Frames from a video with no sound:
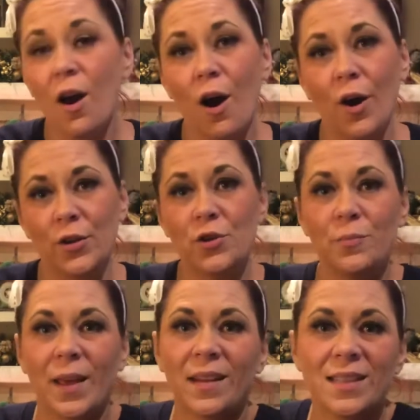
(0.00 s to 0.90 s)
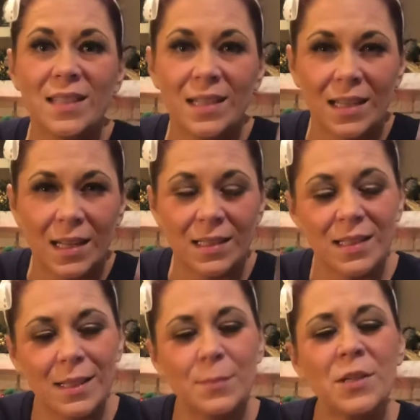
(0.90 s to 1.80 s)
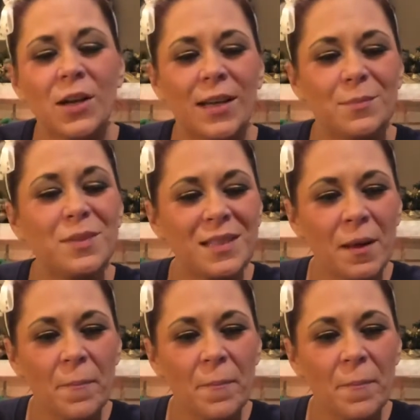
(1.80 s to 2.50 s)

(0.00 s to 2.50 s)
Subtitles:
on humanity. And sometimes